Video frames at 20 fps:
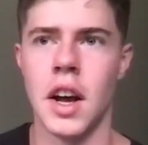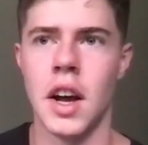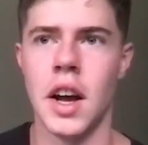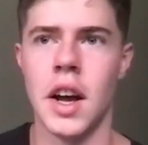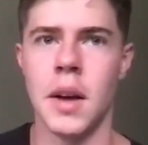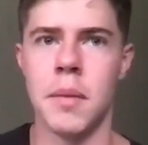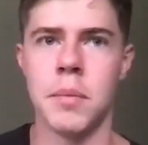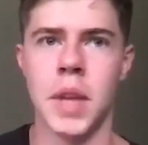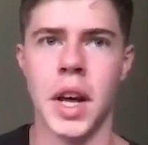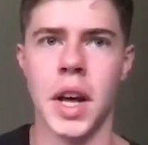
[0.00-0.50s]

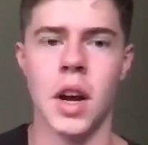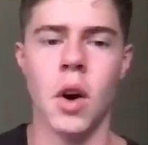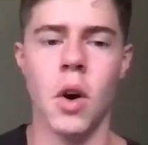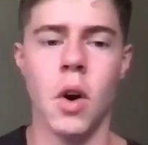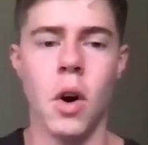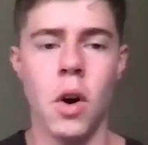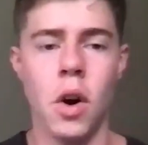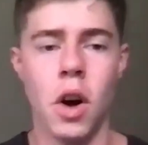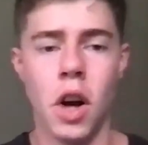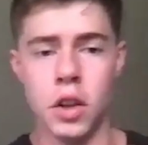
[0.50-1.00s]
um, like
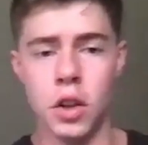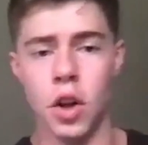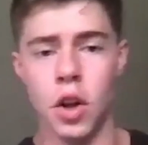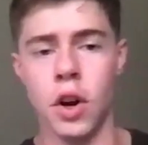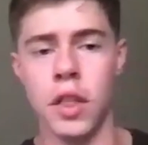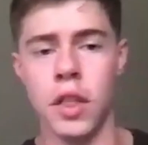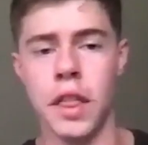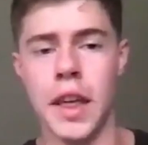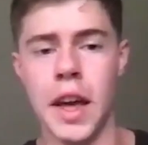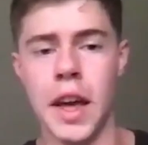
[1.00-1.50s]
a
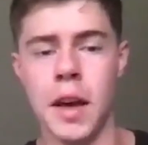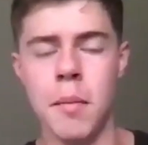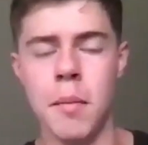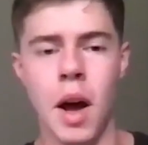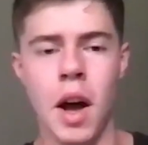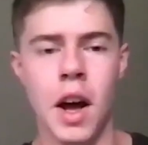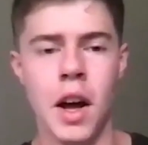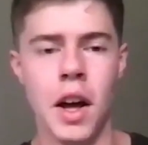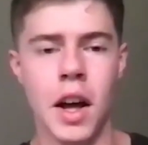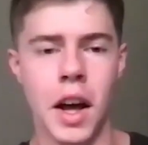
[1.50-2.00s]
lot of them